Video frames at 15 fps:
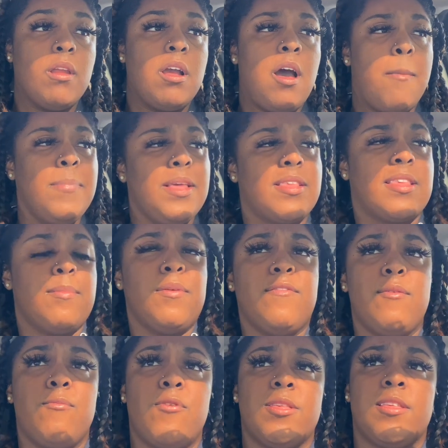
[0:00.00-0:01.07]
I mean, some of
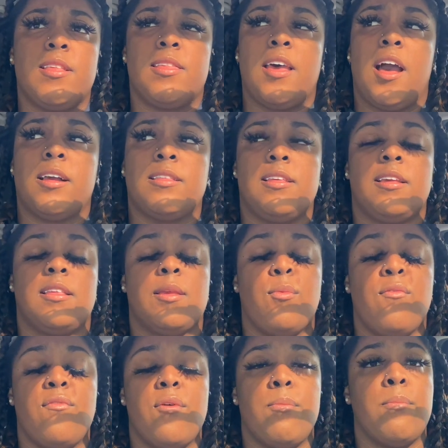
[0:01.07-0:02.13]
them wasn't toxic. Some
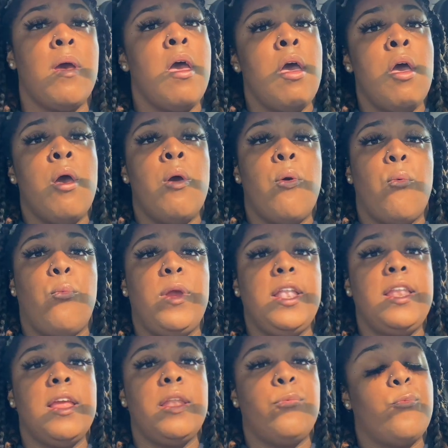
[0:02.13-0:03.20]
of them, we
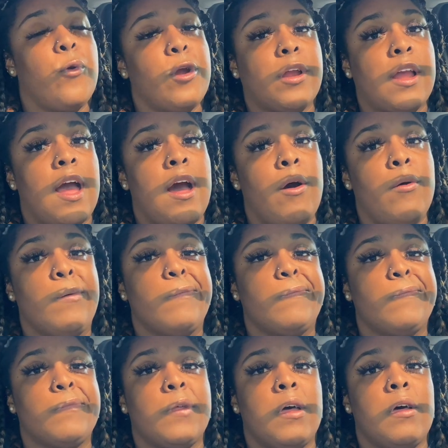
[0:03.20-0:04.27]
didn't work out.
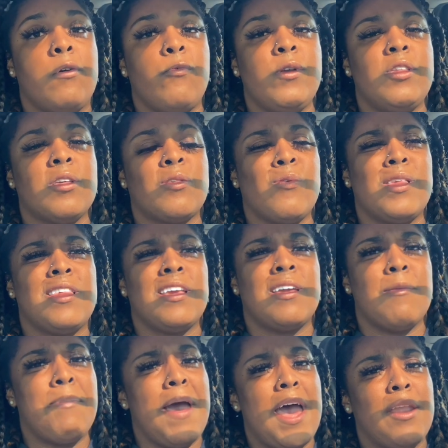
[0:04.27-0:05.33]
We just wasn't
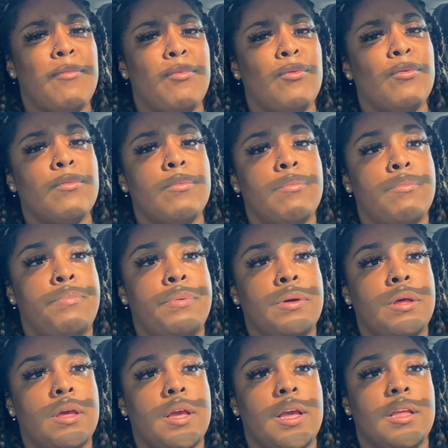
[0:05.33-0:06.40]
compatible.
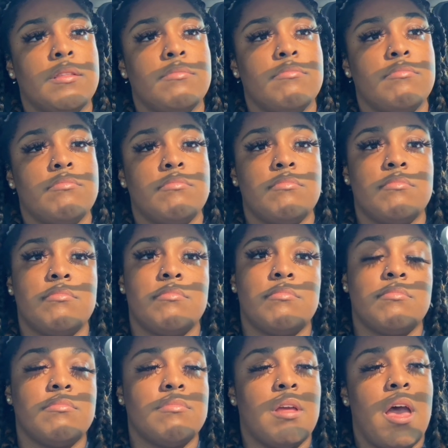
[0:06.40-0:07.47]
But
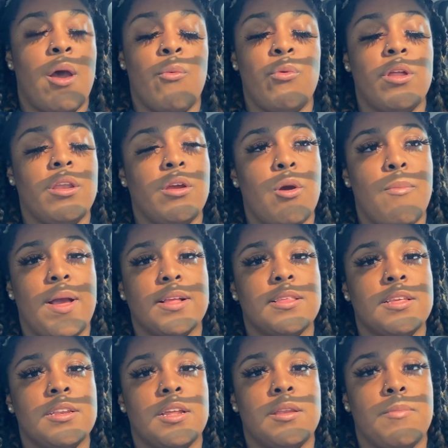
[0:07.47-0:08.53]
I wouldn't go back
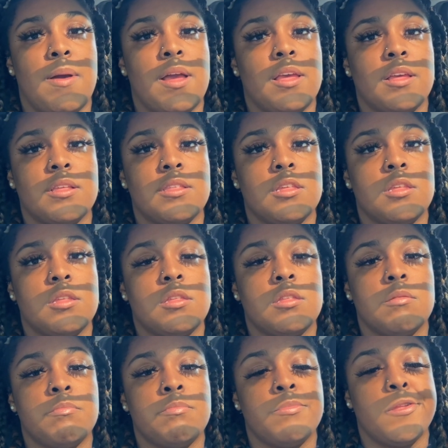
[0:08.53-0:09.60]
to none of my exes.
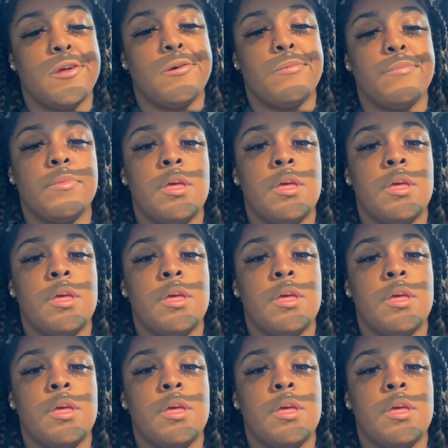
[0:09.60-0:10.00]
No.